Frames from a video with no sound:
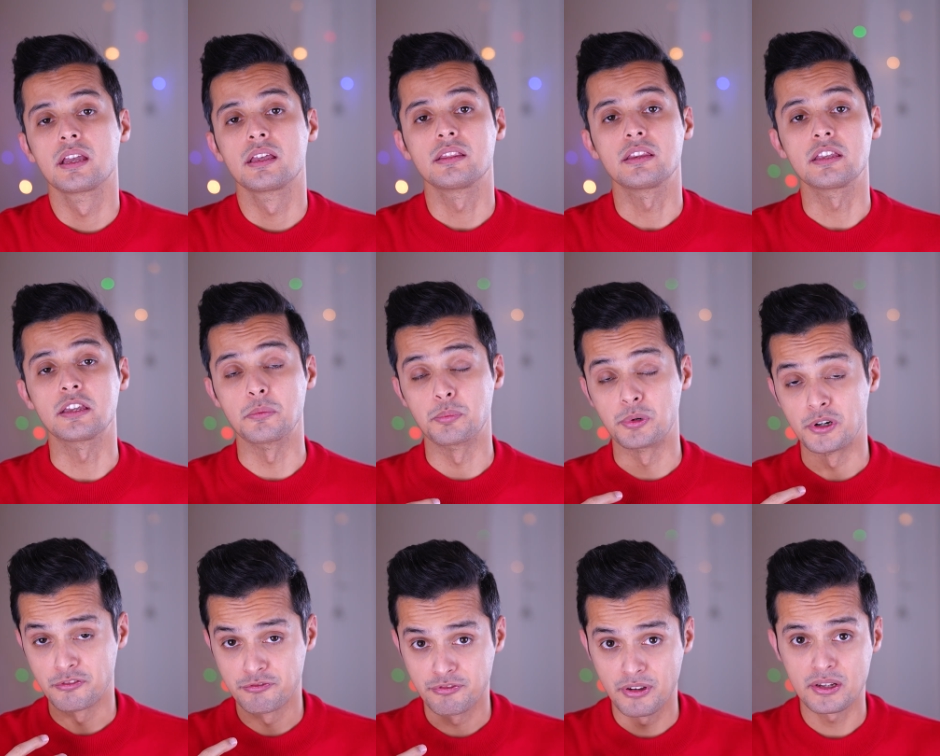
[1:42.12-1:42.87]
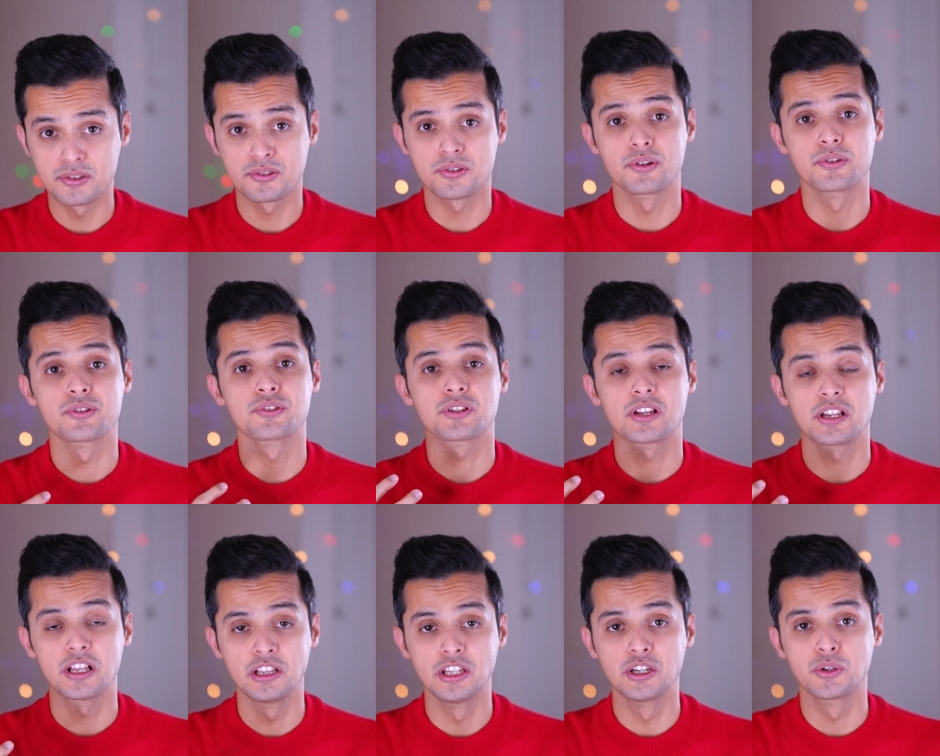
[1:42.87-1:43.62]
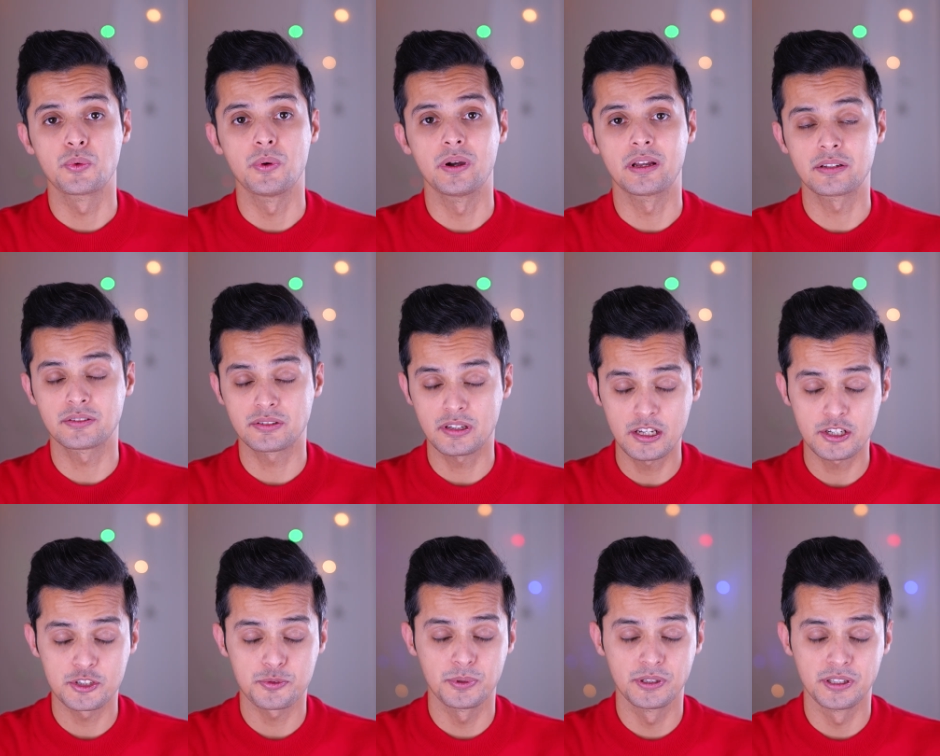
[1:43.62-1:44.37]
The professor's eloquent
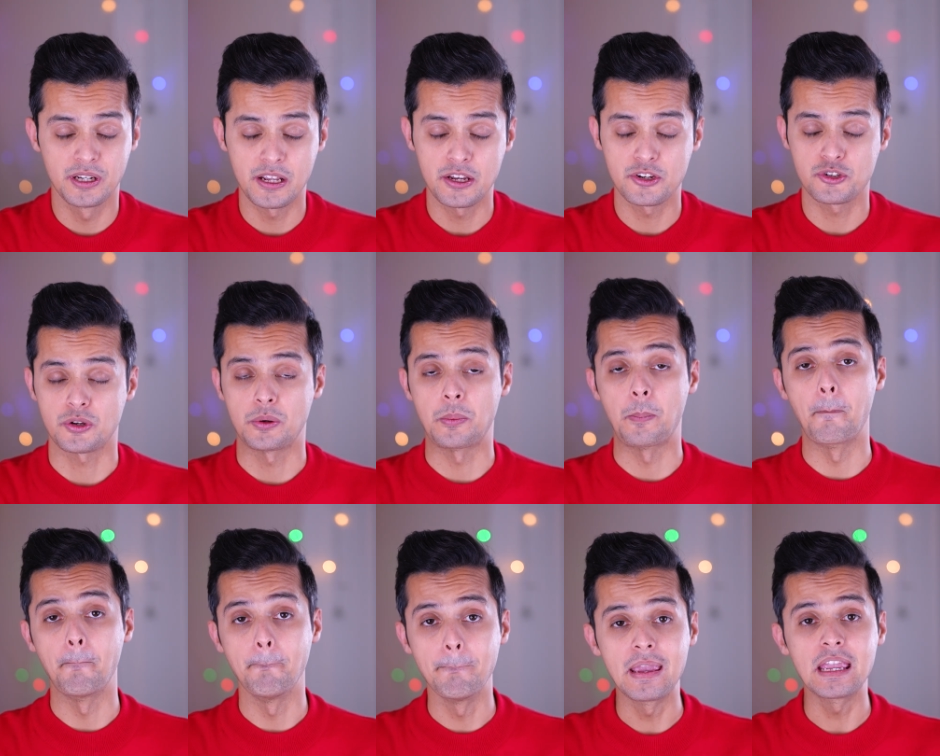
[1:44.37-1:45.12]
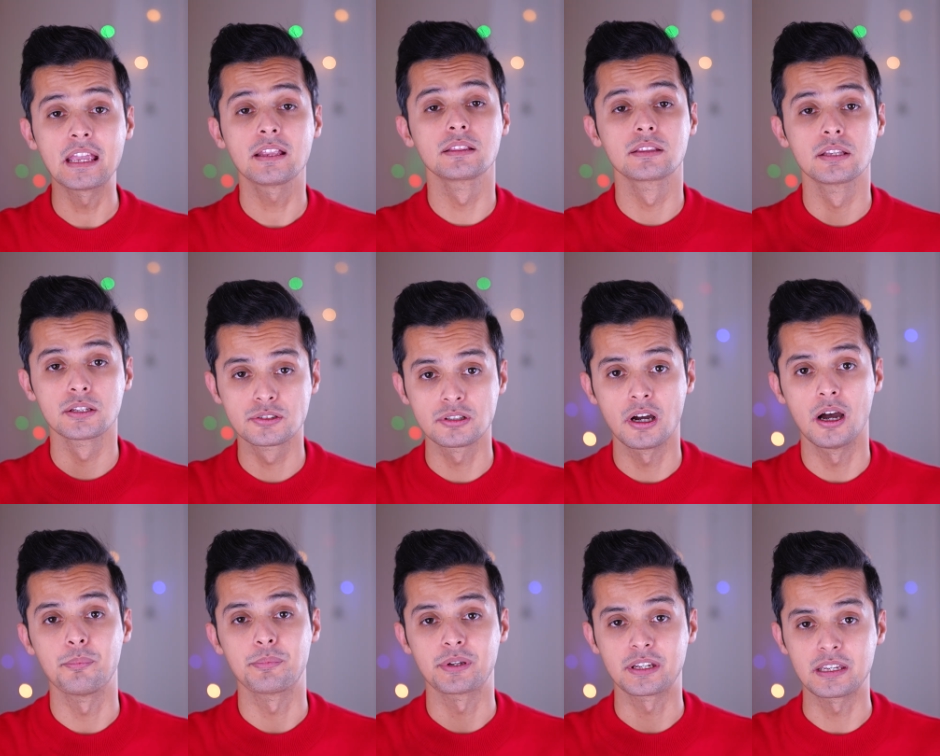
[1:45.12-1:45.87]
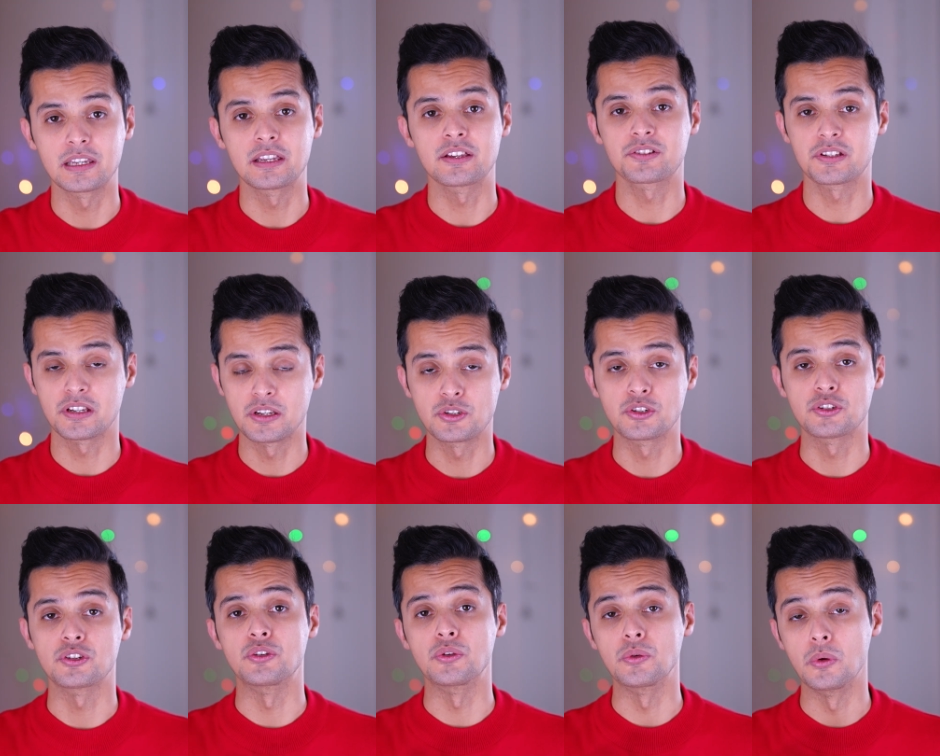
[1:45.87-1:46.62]
explanation made the topic easy
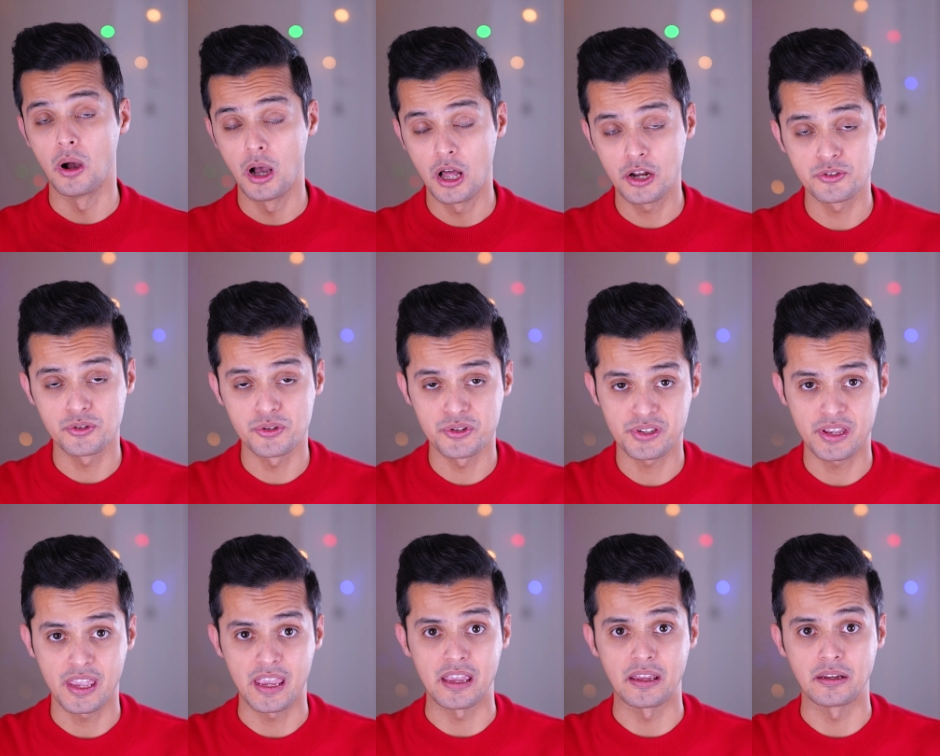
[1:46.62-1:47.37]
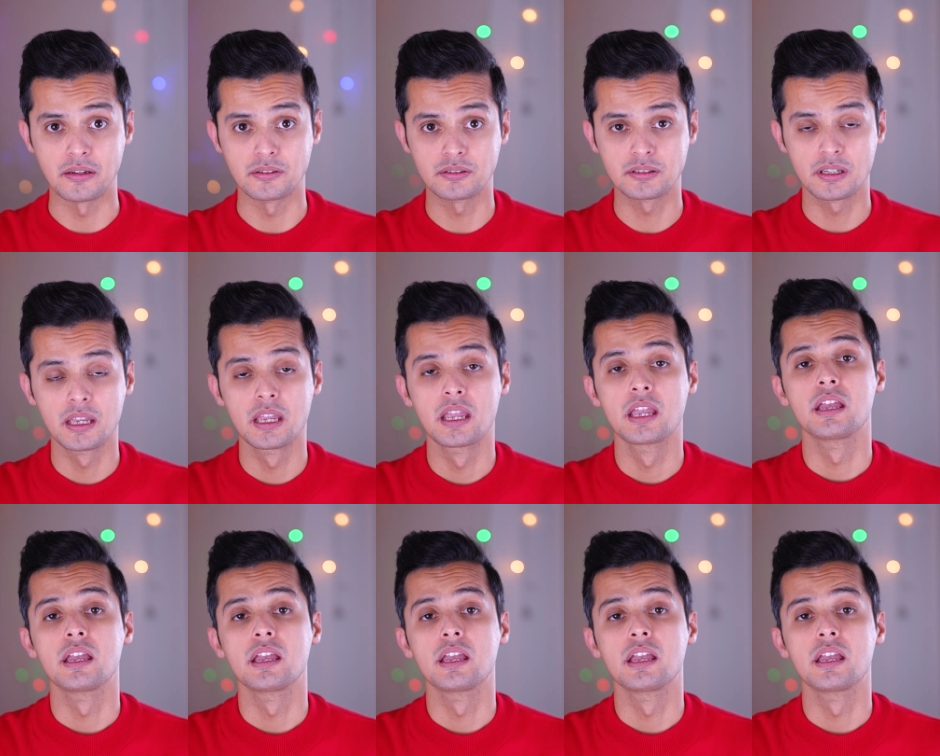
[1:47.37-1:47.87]
to understand.